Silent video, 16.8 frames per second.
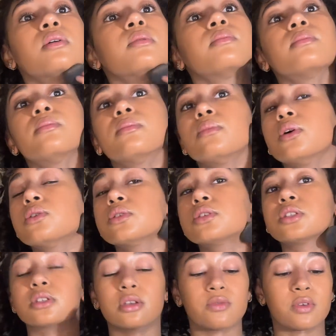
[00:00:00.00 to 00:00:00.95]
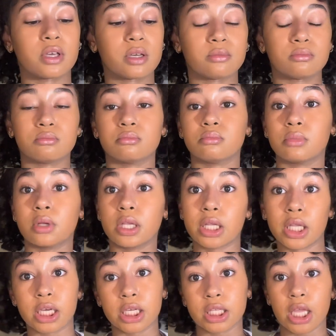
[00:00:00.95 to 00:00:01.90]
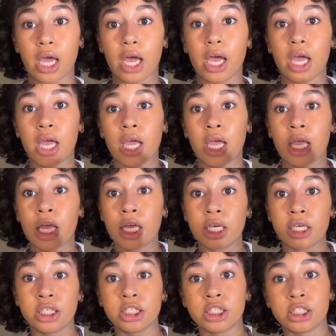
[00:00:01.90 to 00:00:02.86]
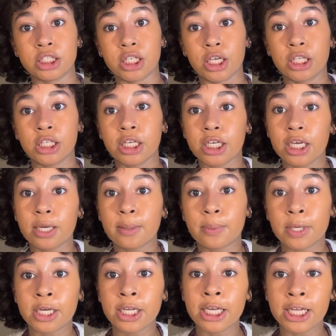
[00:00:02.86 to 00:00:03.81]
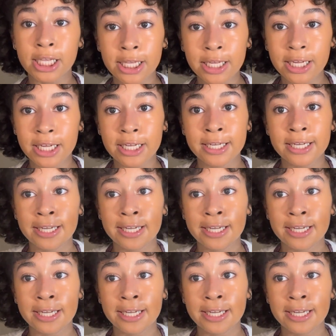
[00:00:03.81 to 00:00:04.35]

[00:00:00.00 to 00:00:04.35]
most of it like that. Still looking pretty clean.